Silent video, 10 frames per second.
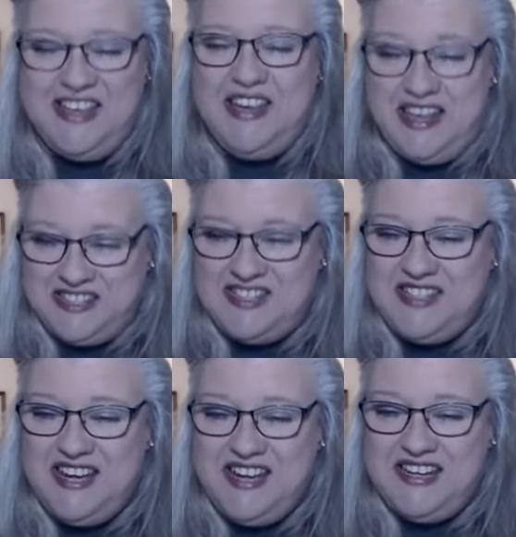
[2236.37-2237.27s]
yes,
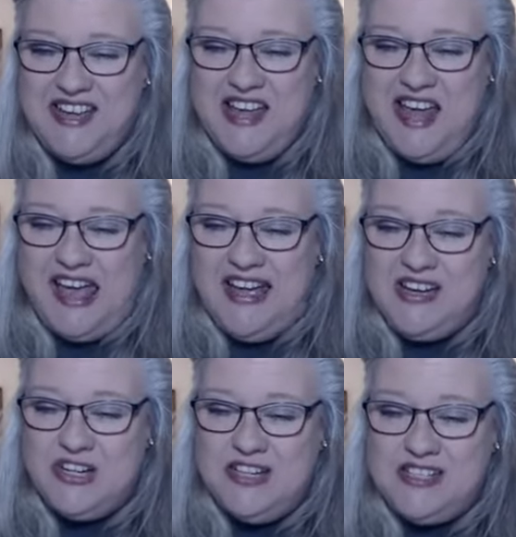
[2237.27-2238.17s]
indeed.
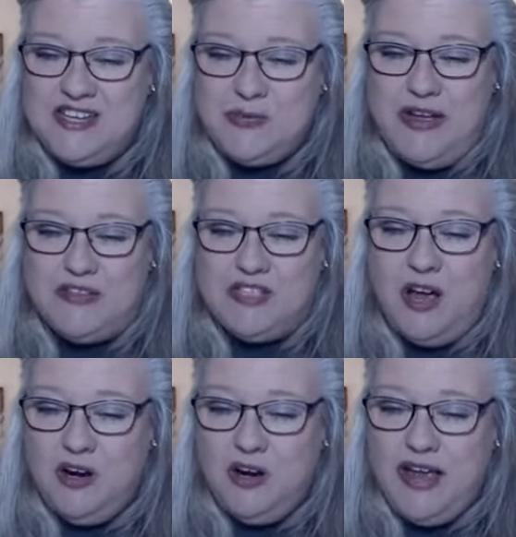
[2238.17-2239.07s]
Angela says we have
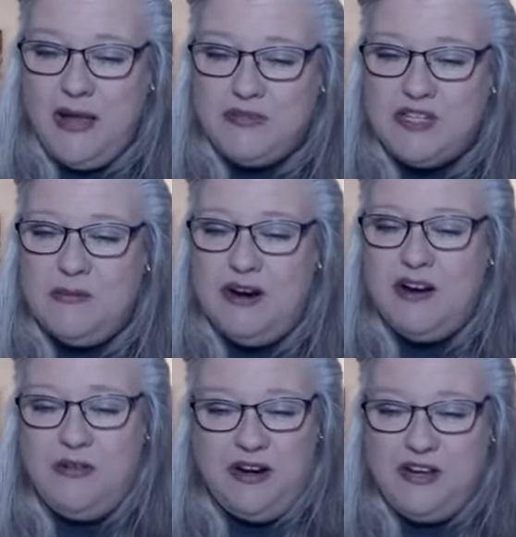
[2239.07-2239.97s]
soccer games
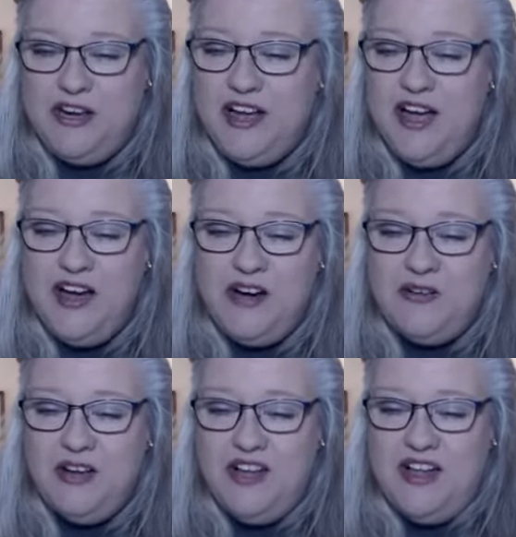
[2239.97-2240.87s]
tomorrow. There you
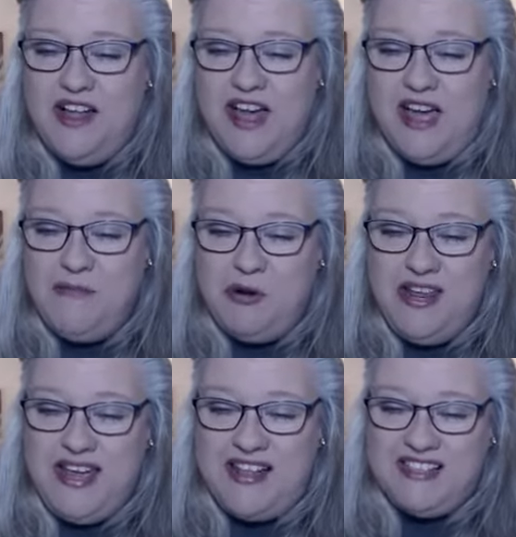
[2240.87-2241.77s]
go. And
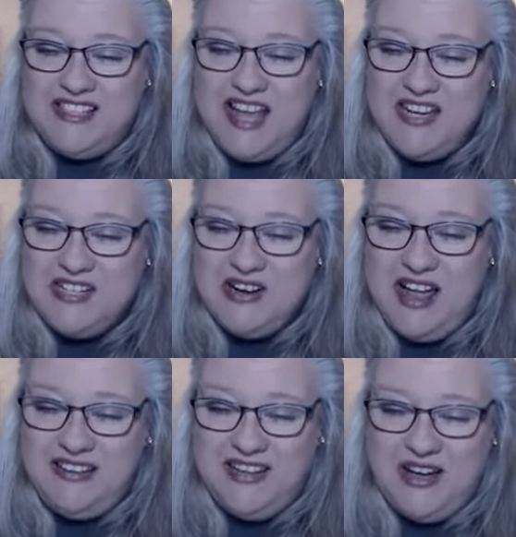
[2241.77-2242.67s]
Monique Alexander,
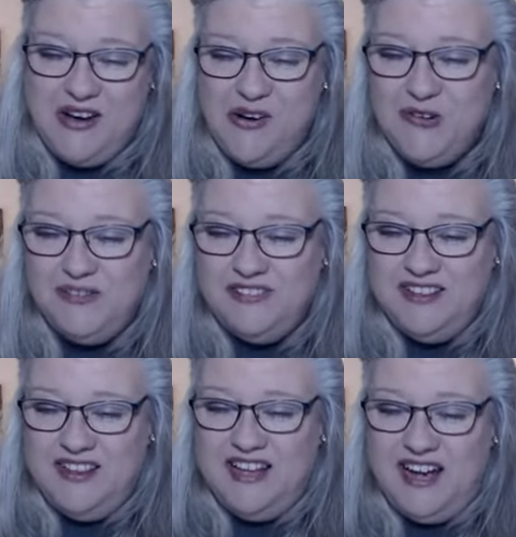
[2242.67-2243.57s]
hello.
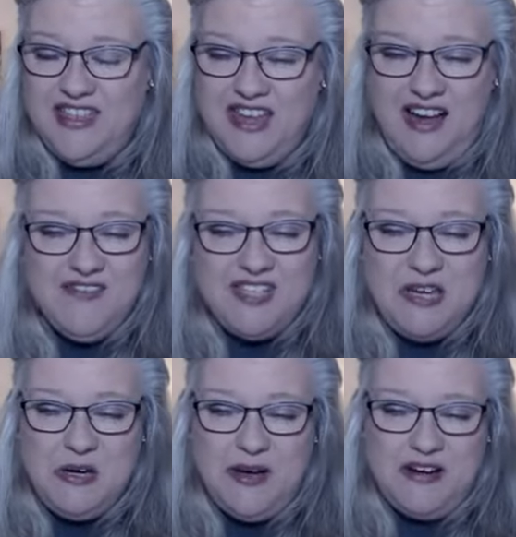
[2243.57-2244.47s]
I think I've
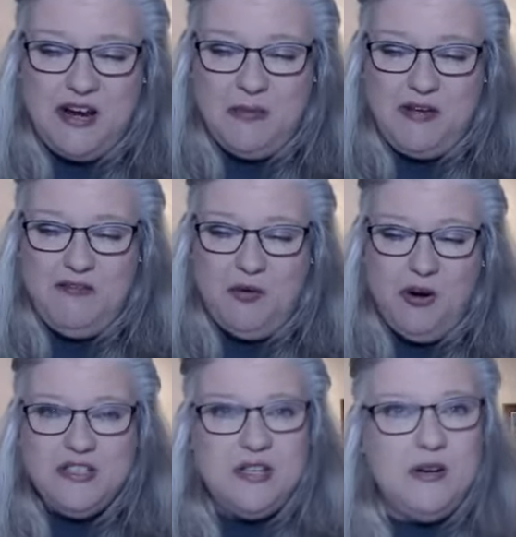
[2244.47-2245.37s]
seen you out here
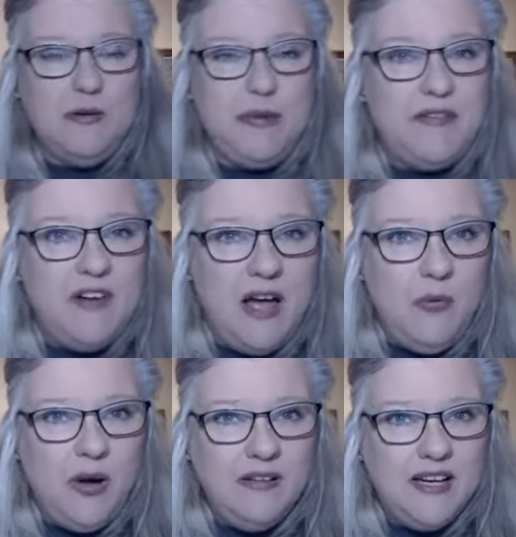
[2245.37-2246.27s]
before, so but if not,
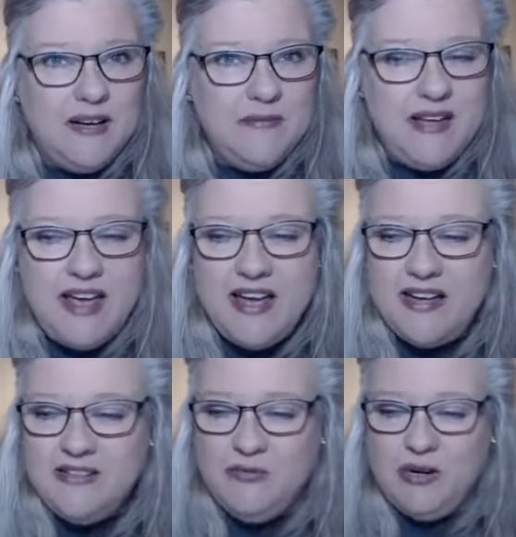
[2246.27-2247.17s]
welcome,
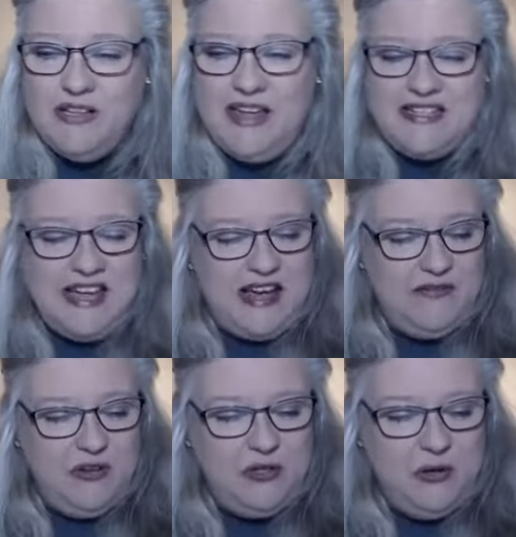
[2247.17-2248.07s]
and we're glad to
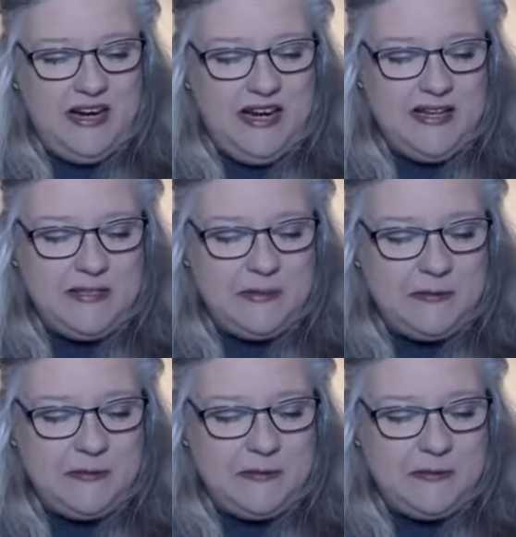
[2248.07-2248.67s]
have you joining us.